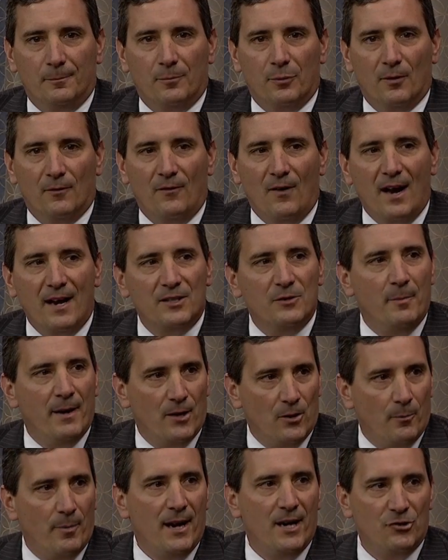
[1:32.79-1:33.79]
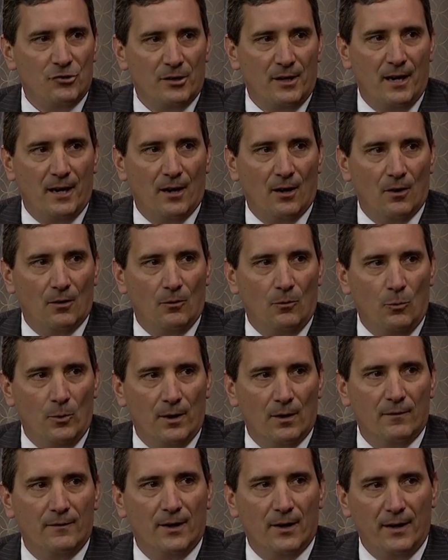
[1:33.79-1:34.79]
provides better patient care,
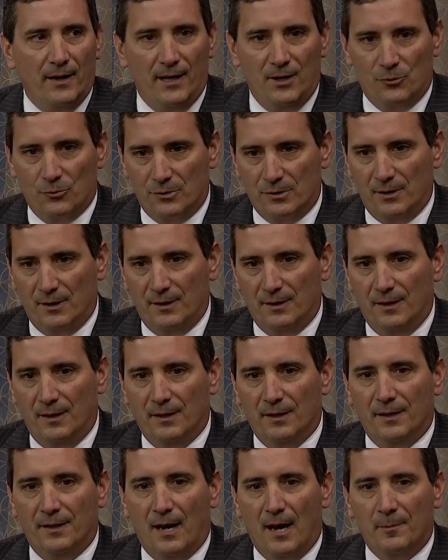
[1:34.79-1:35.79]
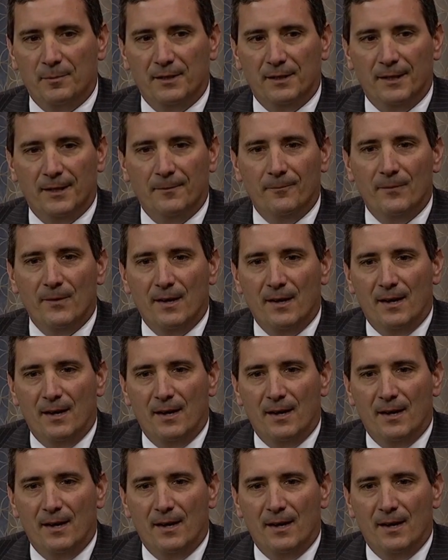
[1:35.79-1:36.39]
we are very interested in adopting it.